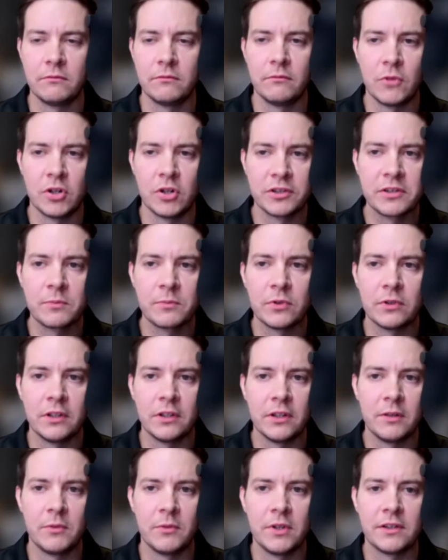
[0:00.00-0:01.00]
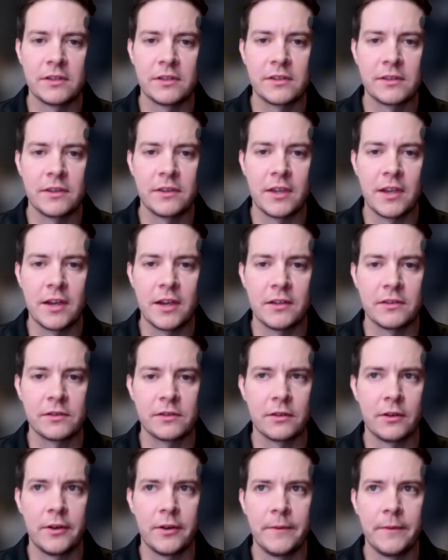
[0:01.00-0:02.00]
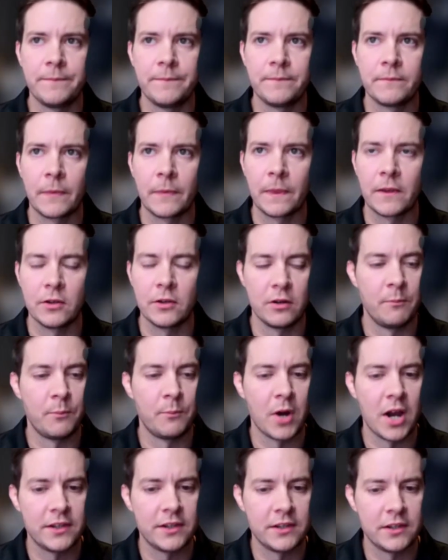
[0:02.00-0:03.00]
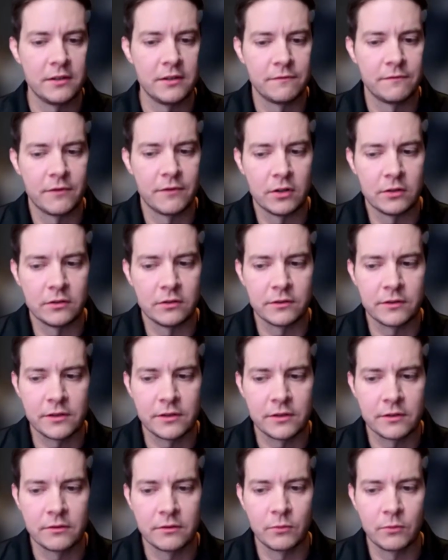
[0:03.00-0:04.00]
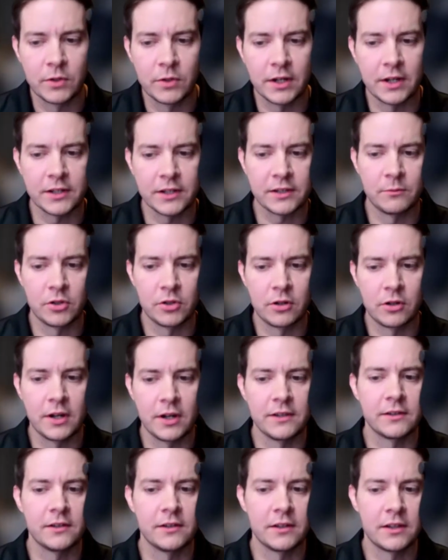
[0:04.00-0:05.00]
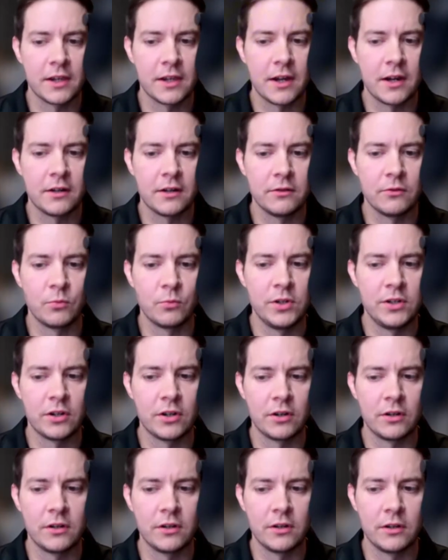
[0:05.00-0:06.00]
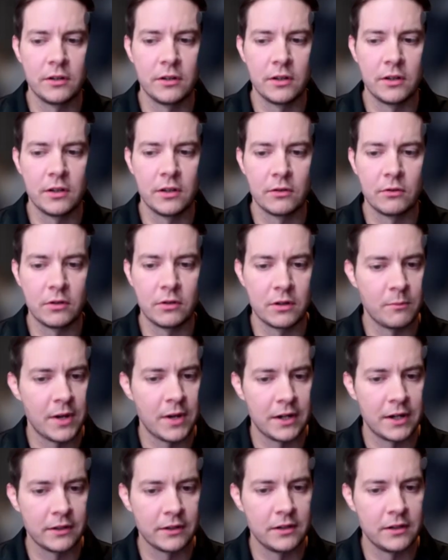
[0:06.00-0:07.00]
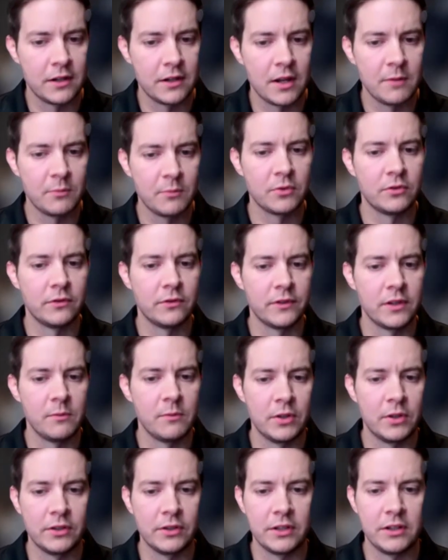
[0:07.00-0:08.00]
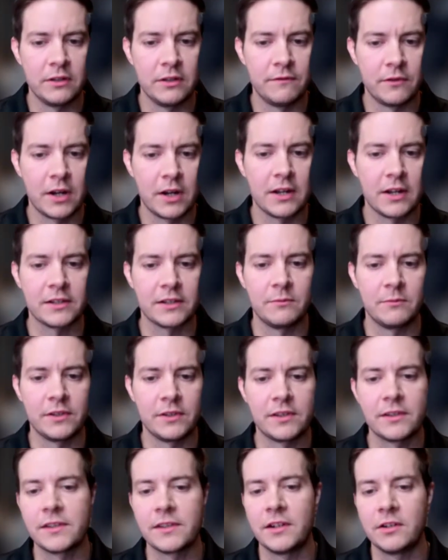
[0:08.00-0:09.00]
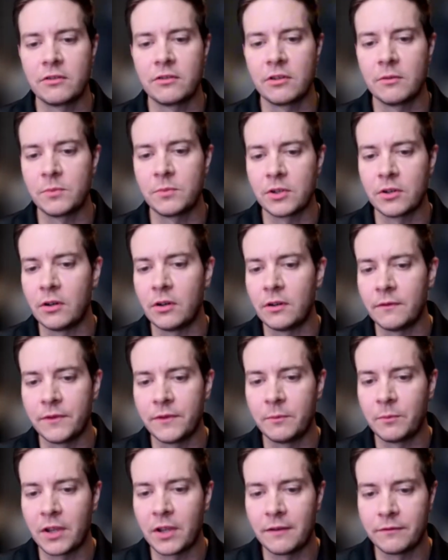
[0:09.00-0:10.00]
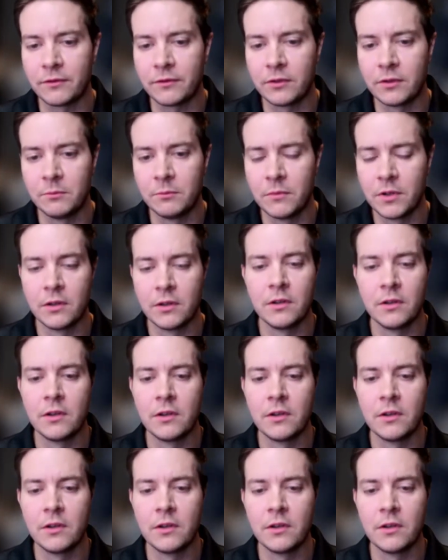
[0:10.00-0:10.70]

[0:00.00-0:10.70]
multiple limits there. So, by default, when a customer creates an account, we don't automatically enable the ability for customers to send crypto off the platform.